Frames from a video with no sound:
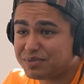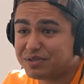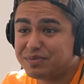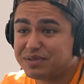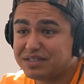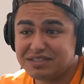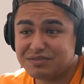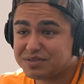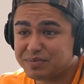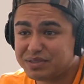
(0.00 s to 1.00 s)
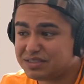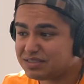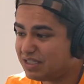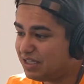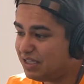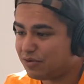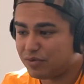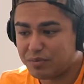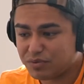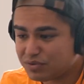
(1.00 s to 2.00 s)
bro, but he was a beast.
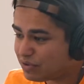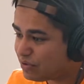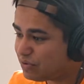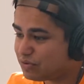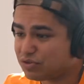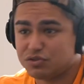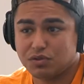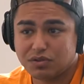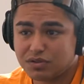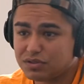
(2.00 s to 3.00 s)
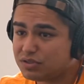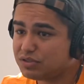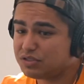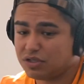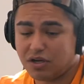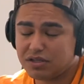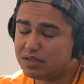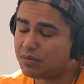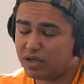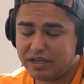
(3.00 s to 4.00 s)
Raimundo, George, all of
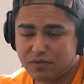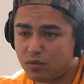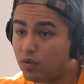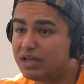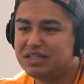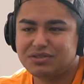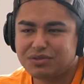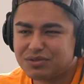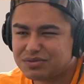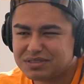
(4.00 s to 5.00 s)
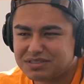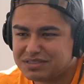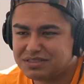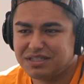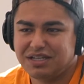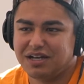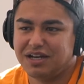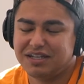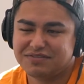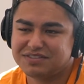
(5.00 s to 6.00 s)
them. Juanito was
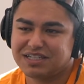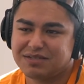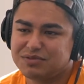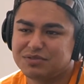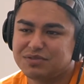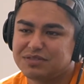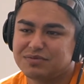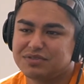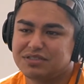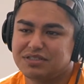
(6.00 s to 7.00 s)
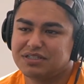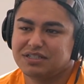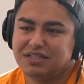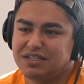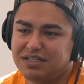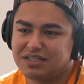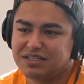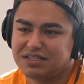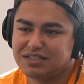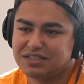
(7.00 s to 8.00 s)
ahead of his time too when he was young.
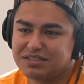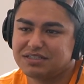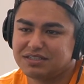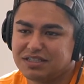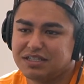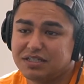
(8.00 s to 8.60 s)
Like, he